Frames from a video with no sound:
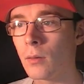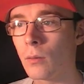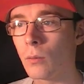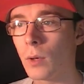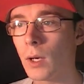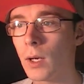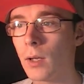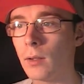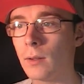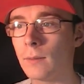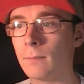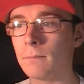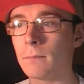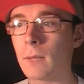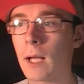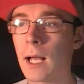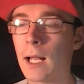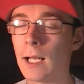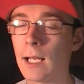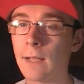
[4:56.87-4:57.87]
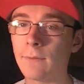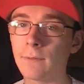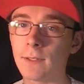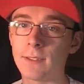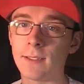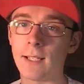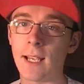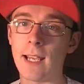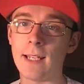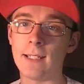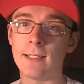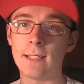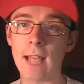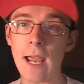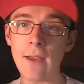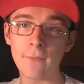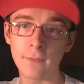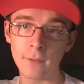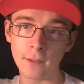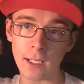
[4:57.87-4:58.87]
Well, I'll have to say it's
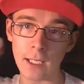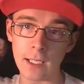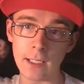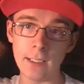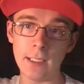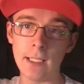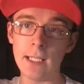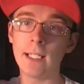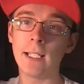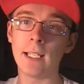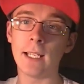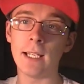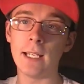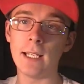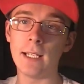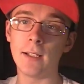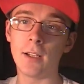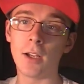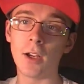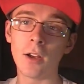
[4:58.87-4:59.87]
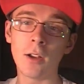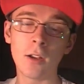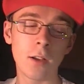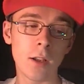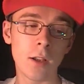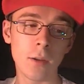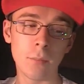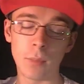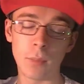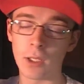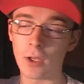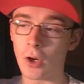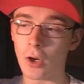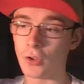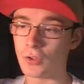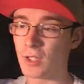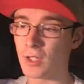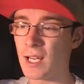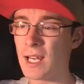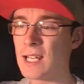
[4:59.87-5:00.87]
definitely Niga Higa,
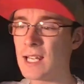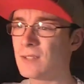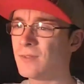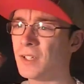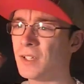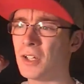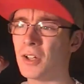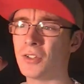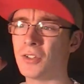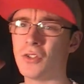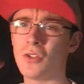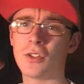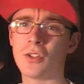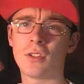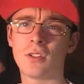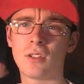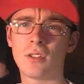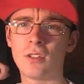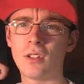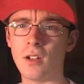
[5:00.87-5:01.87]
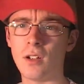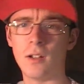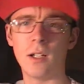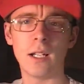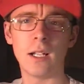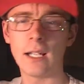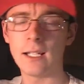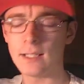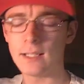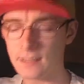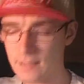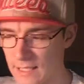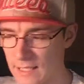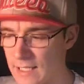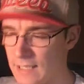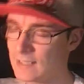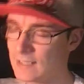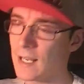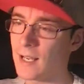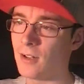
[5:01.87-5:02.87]
because his videos are just so
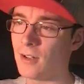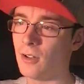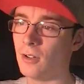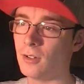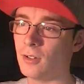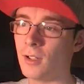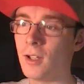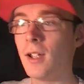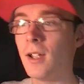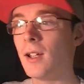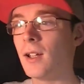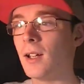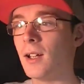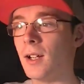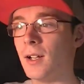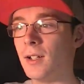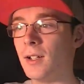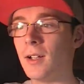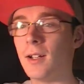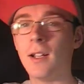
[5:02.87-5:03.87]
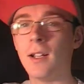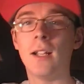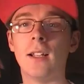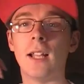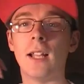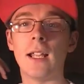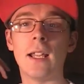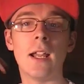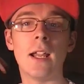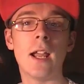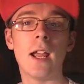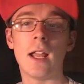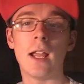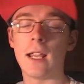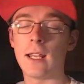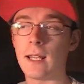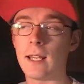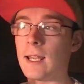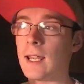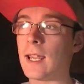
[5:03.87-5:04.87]
detailed, and like
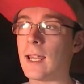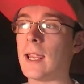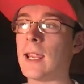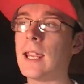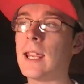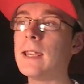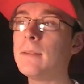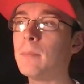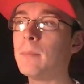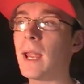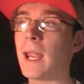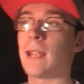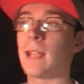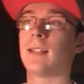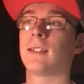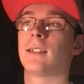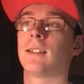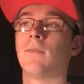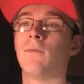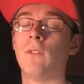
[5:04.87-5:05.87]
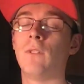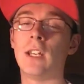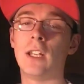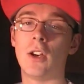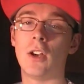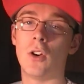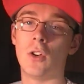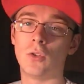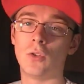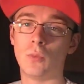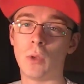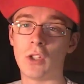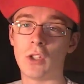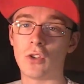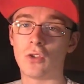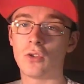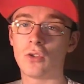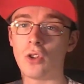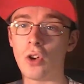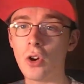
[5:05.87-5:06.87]
he makes videos which
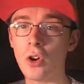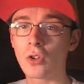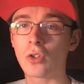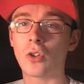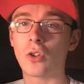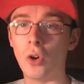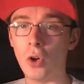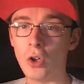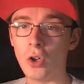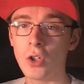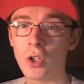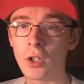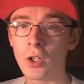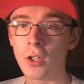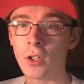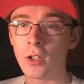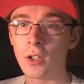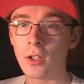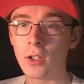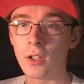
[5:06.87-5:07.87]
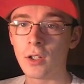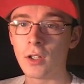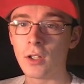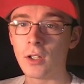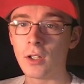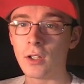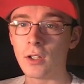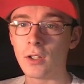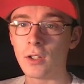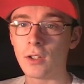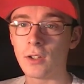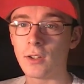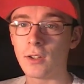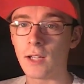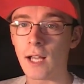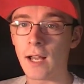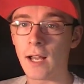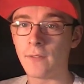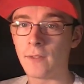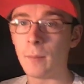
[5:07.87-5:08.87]
are so good
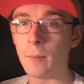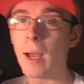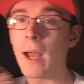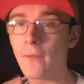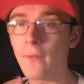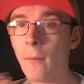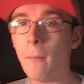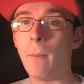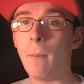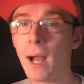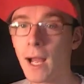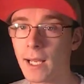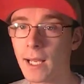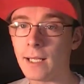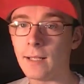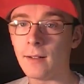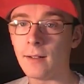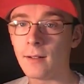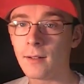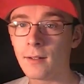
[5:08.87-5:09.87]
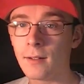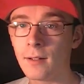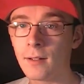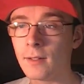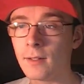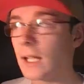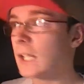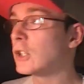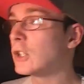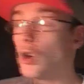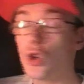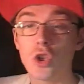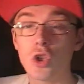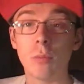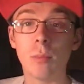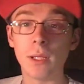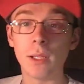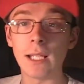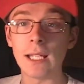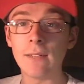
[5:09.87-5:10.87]
that they're better than mine. Like, could
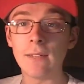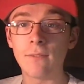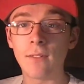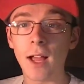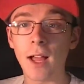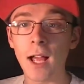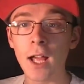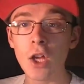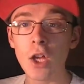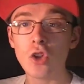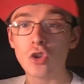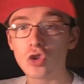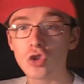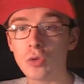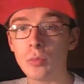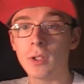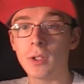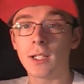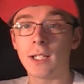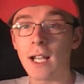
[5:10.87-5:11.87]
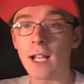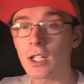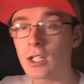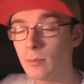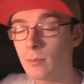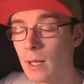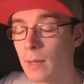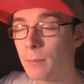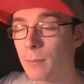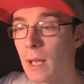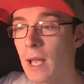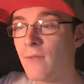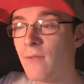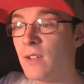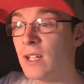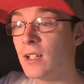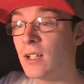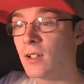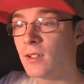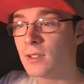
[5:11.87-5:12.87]
you believe that? Someone can actually make better
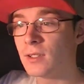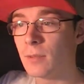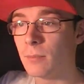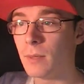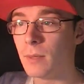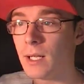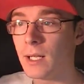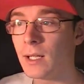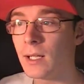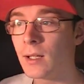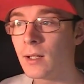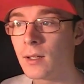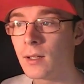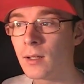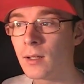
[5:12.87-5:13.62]
videos than me.